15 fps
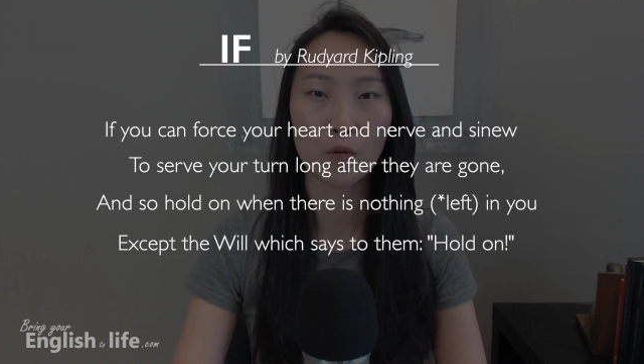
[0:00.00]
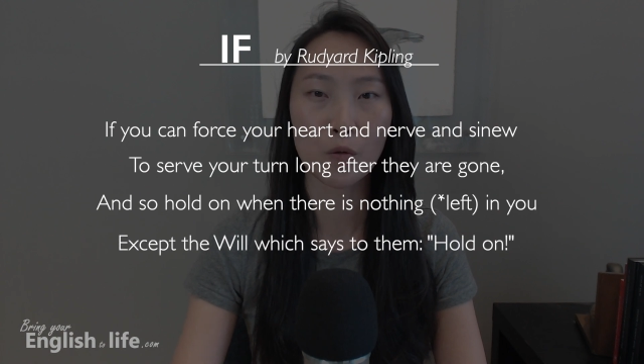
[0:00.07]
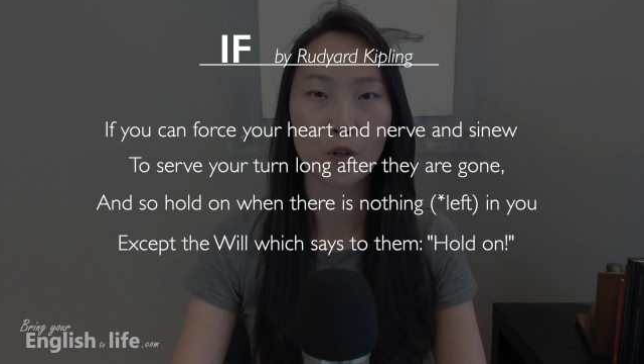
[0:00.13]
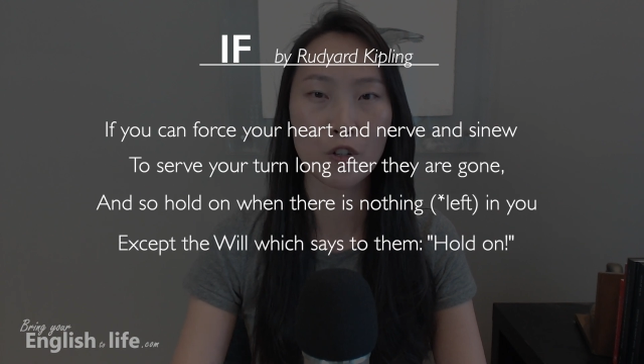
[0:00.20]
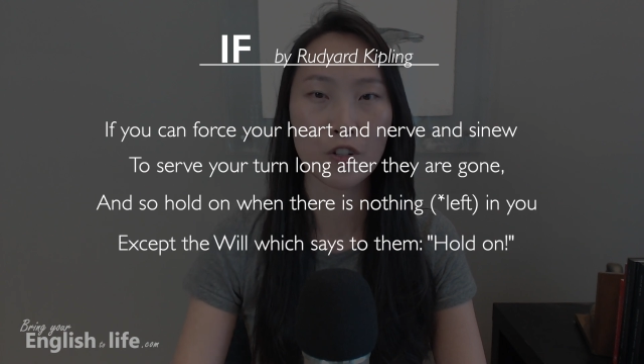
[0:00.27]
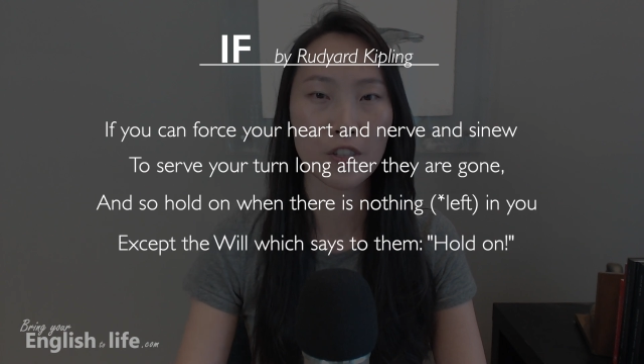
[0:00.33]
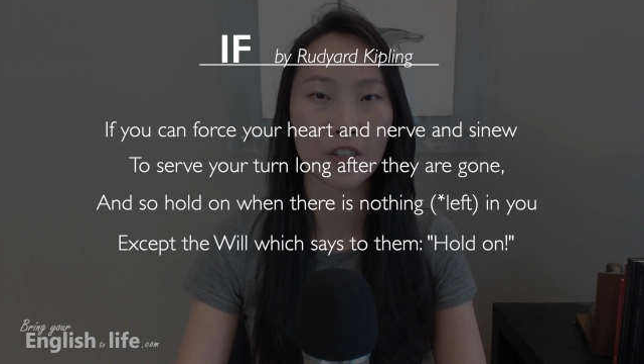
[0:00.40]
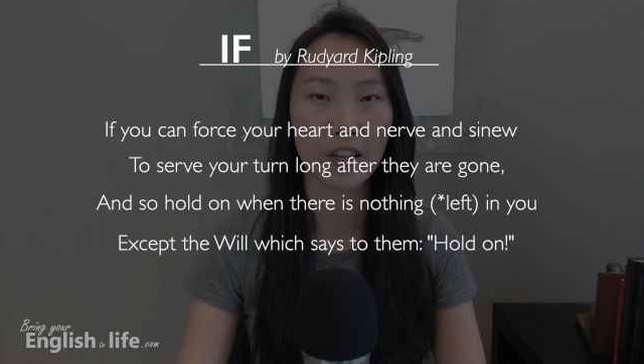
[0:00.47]

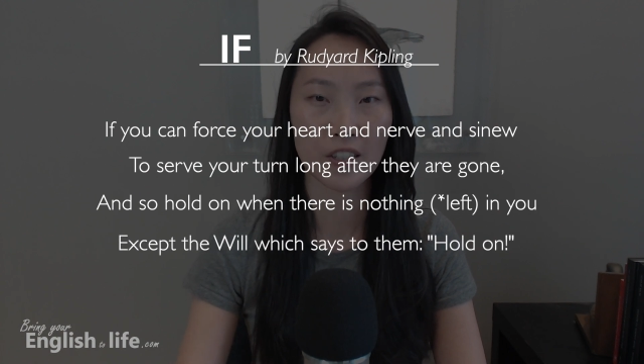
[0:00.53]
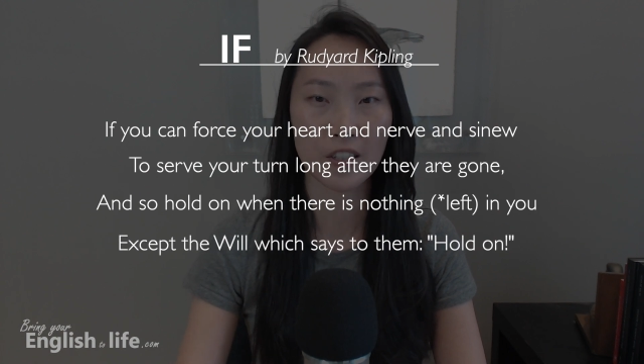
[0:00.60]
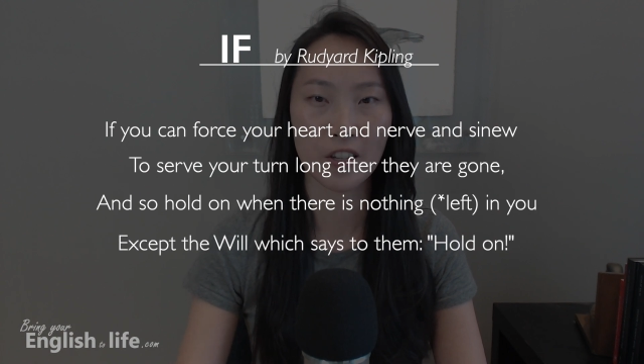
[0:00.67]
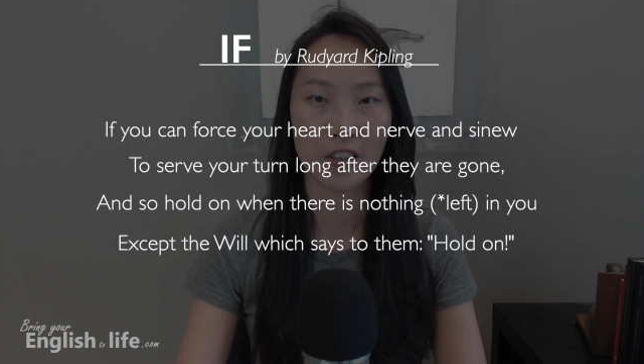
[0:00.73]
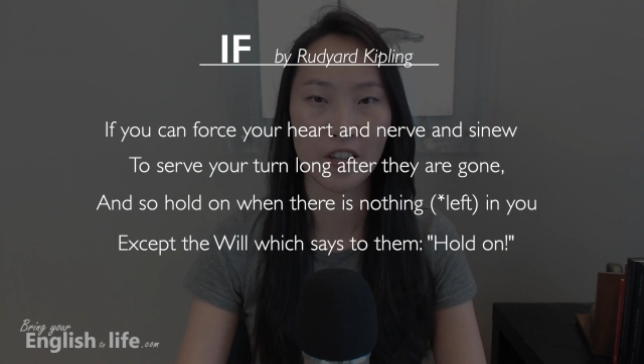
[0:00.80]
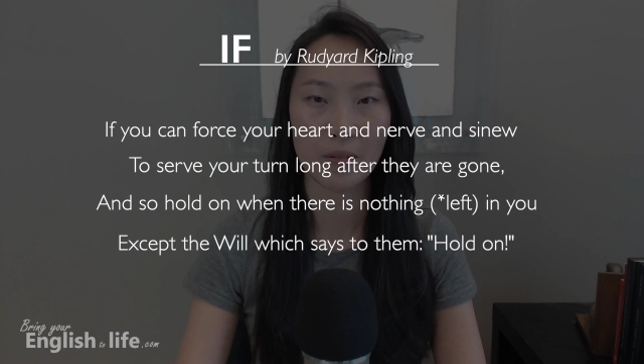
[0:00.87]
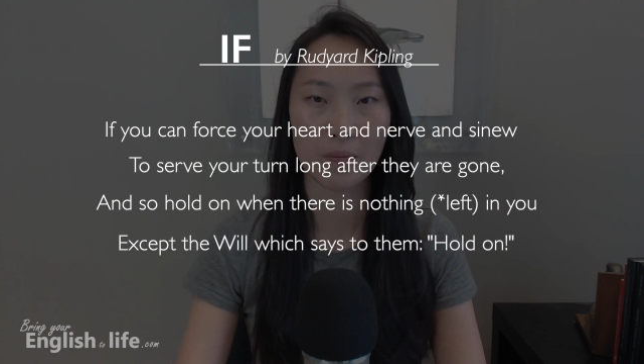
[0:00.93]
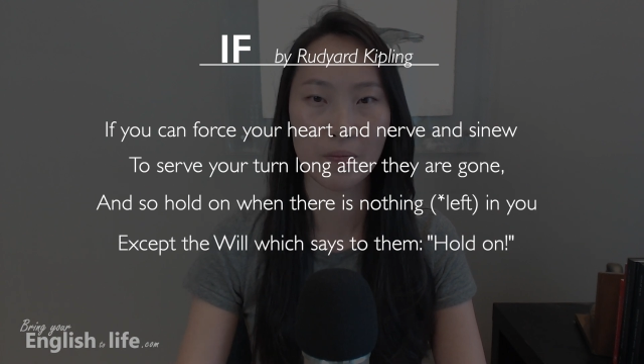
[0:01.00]
which says to
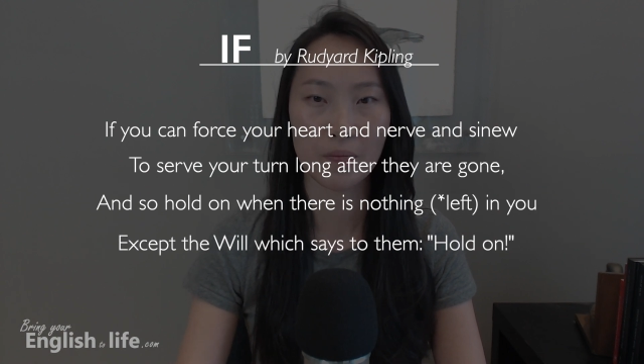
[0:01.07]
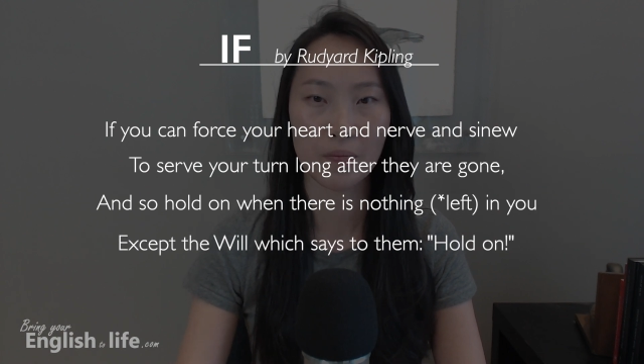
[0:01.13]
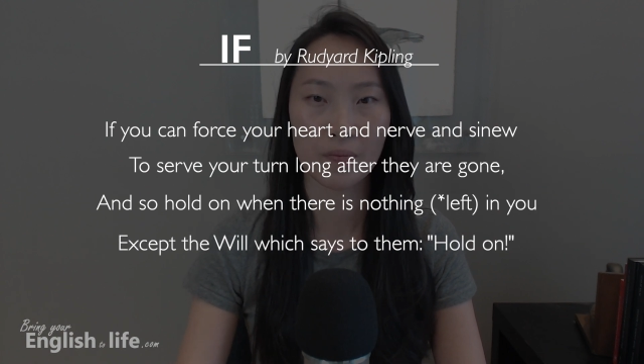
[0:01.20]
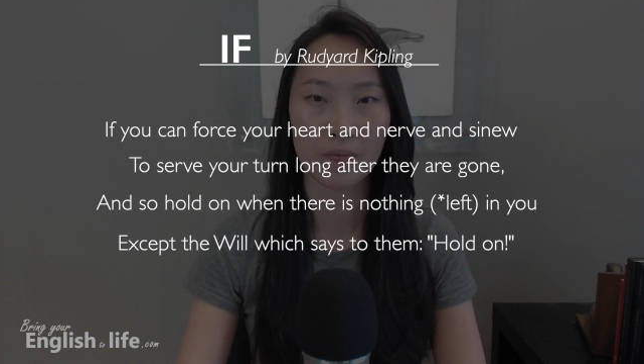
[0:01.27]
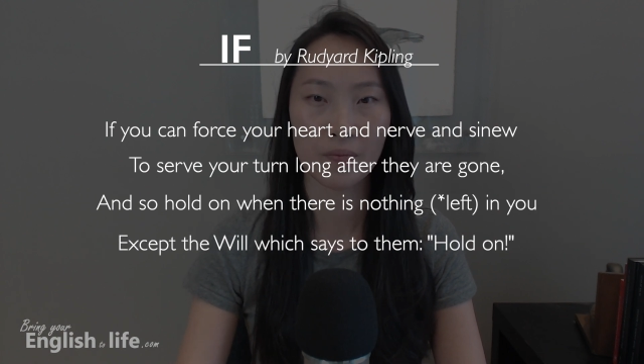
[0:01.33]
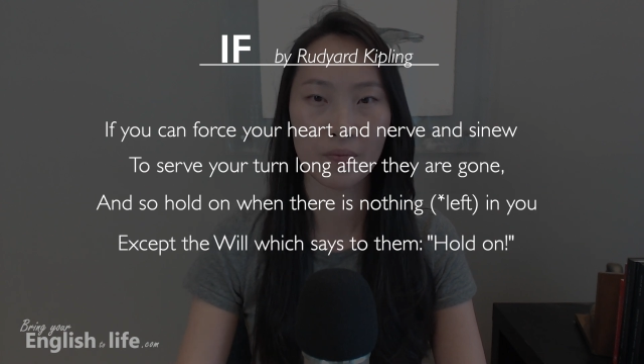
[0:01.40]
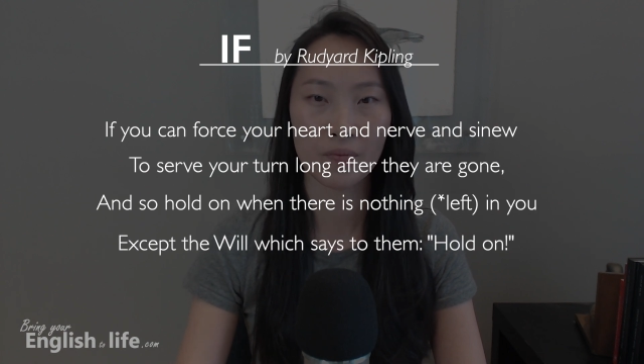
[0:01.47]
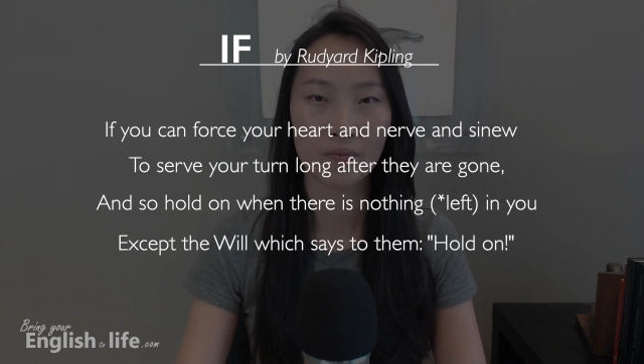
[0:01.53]
them,
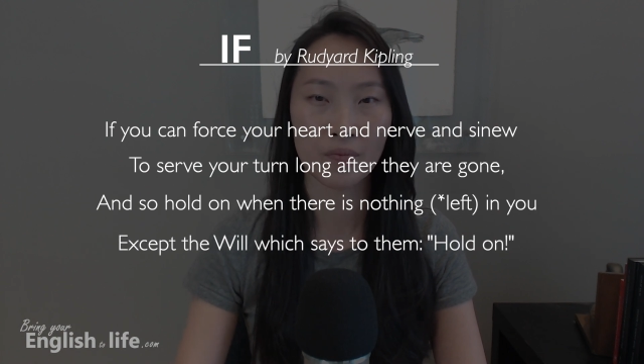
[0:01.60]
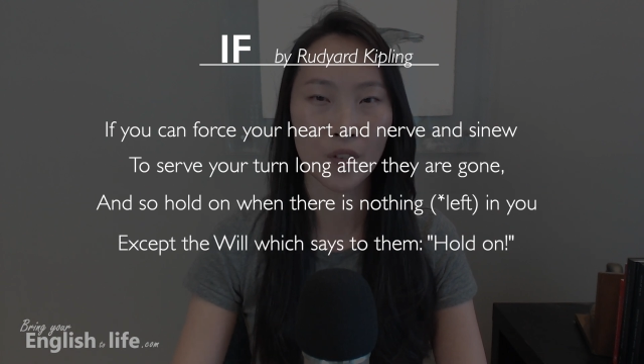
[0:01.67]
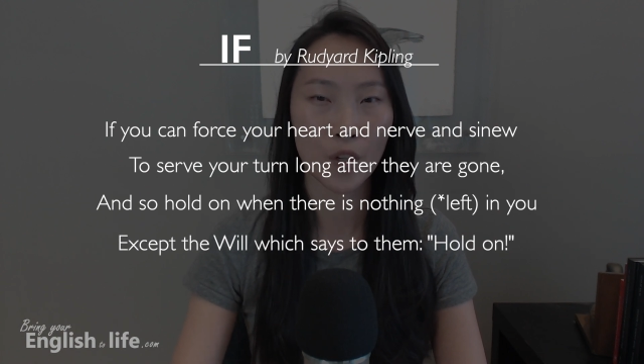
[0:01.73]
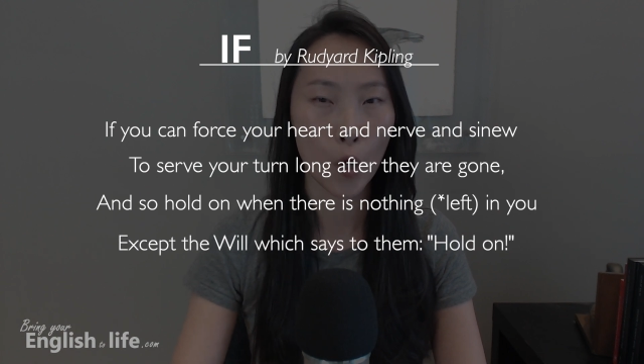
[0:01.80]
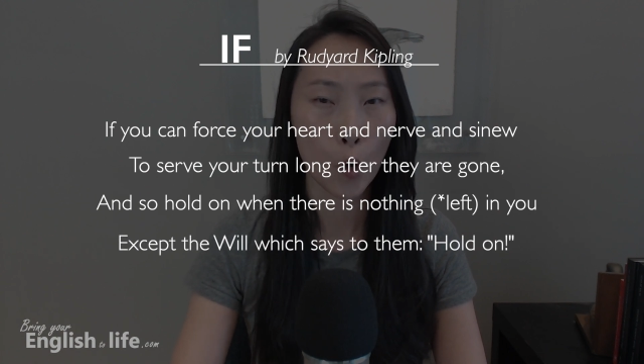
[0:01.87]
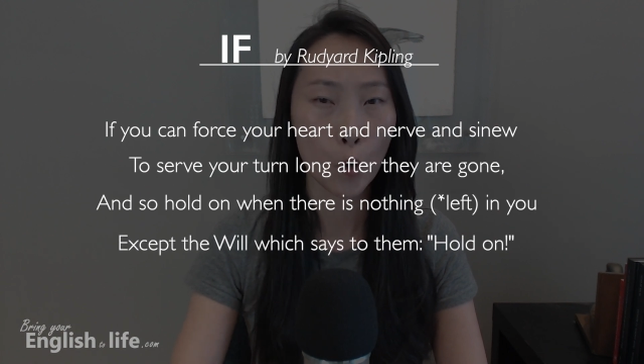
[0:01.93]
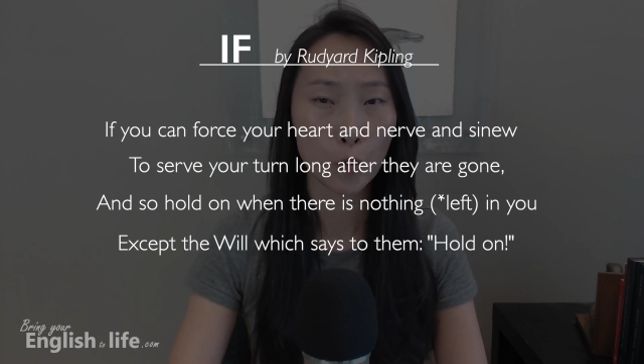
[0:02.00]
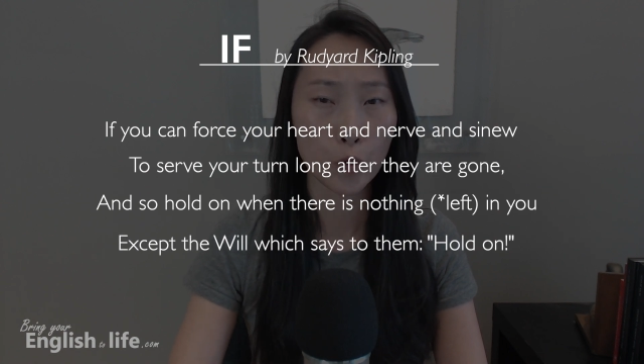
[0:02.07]

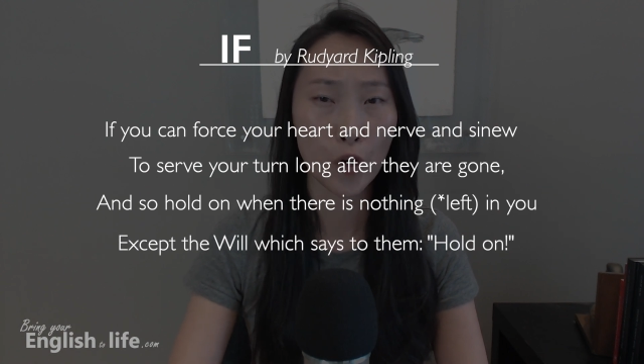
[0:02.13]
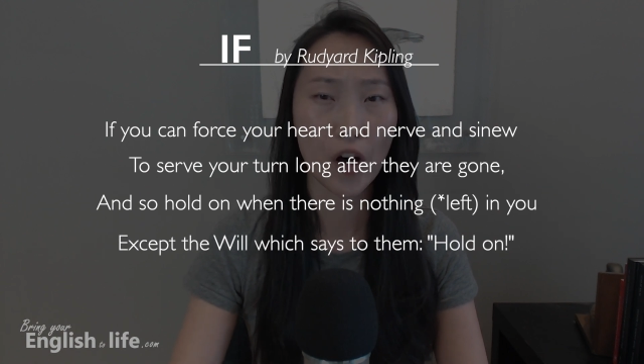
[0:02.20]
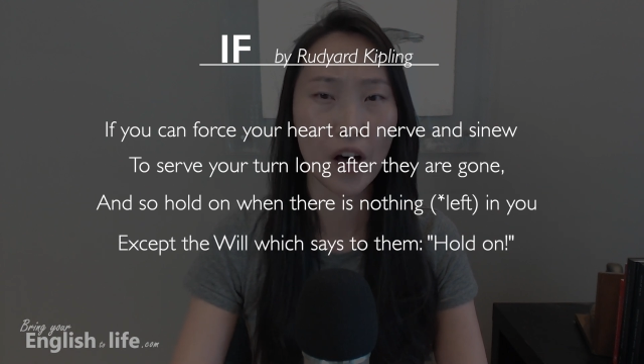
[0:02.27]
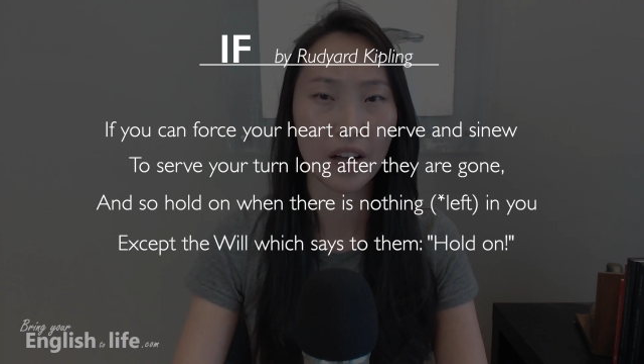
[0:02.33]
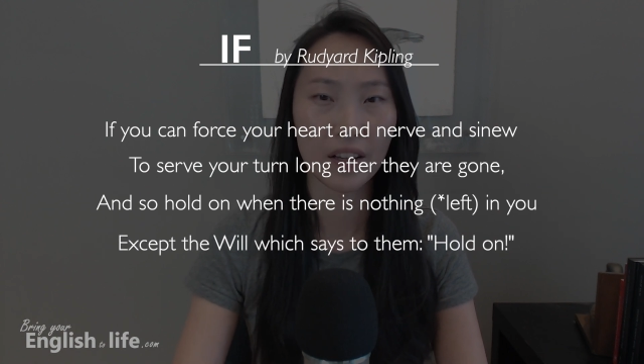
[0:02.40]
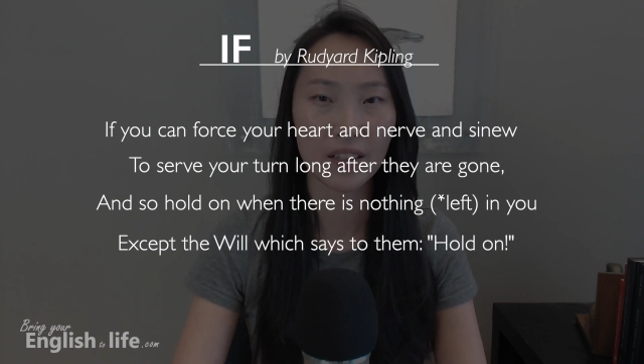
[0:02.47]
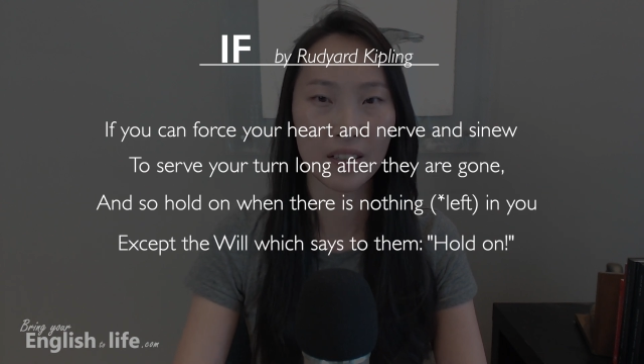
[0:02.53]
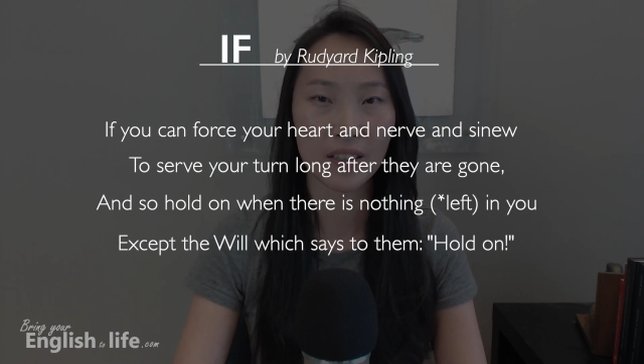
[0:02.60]
hold
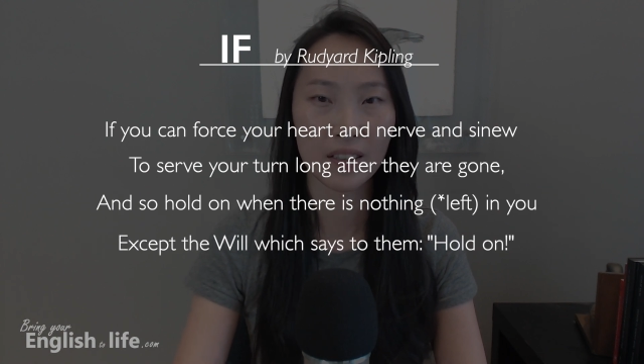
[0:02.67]
on.